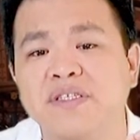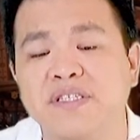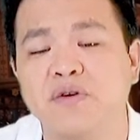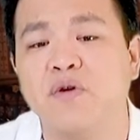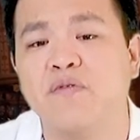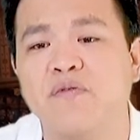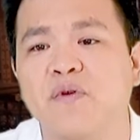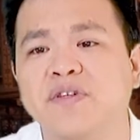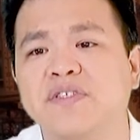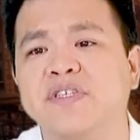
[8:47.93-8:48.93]
zero
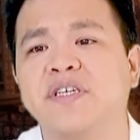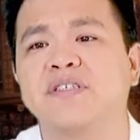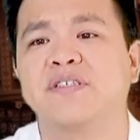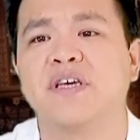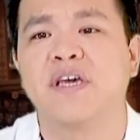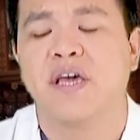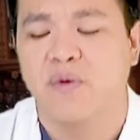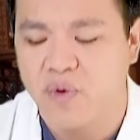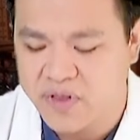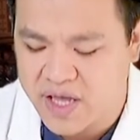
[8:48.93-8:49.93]
four six,
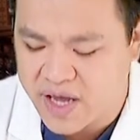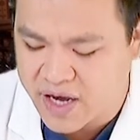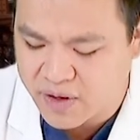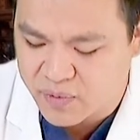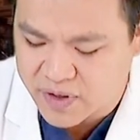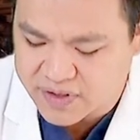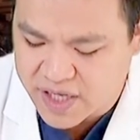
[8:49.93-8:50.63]
and what they had was